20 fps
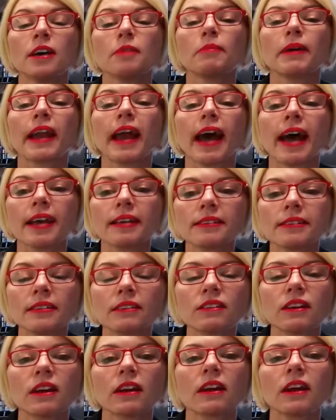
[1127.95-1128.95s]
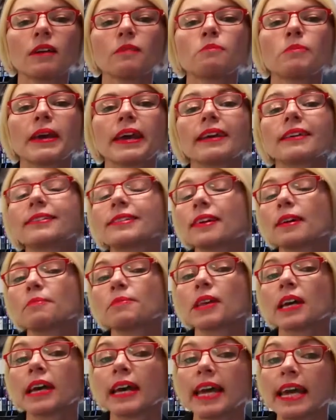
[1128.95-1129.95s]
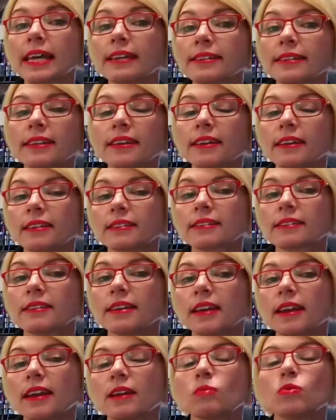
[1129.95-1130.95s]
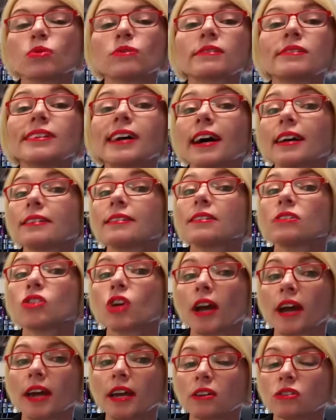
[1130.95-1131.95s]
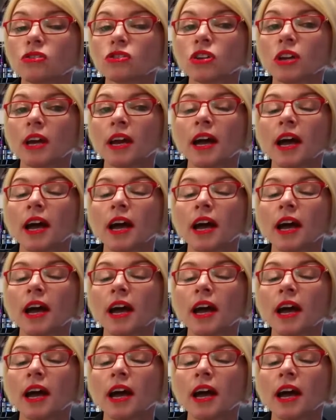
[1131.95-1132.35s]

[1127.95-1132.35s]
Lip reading: but as it picks up the heat in your skin, it will start to change.